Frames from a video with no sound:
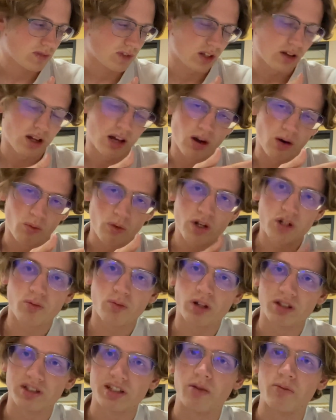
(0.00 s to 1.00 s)
which
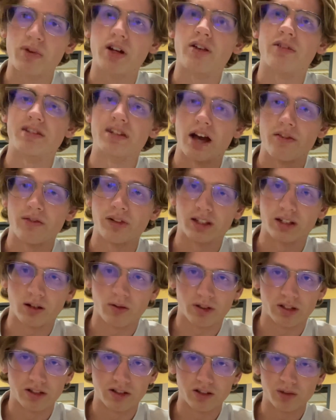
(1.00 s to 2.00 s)
ones that we are definitely
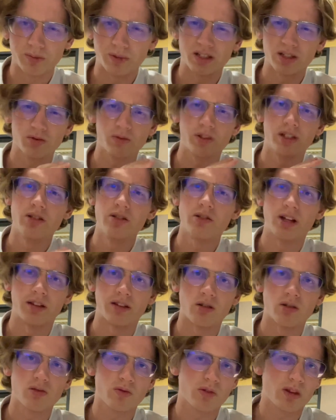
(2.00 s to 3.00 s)
going to use, because we knew that
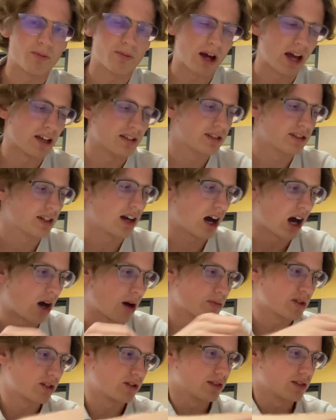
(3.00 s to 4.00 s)
those were the best
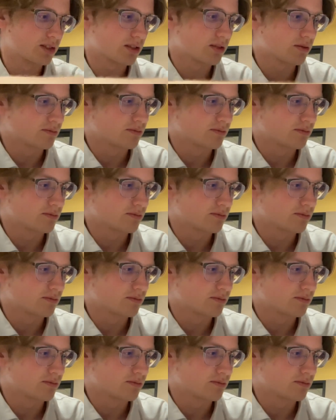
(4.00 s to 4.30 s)
options.